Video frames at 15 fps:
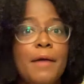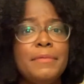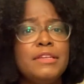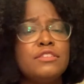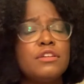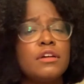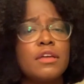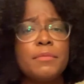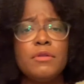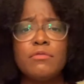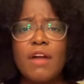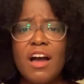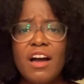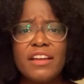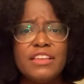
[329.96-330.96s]
mean, don't get me
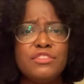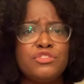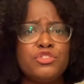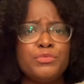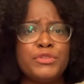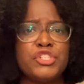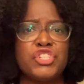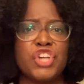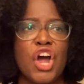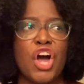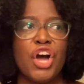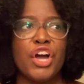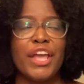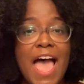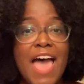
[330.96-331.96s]
wrong, he's super
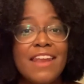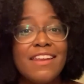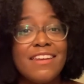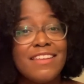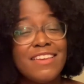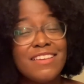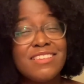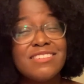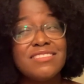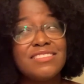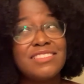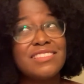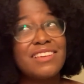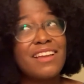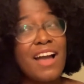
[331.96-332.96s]
strong, and it
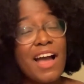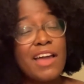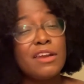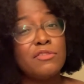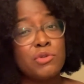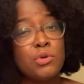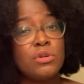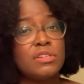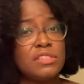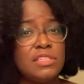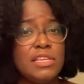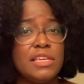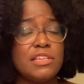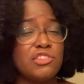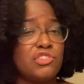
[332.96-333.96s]
is kind of cool to
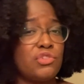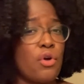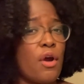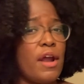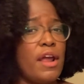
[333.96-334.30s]
see his story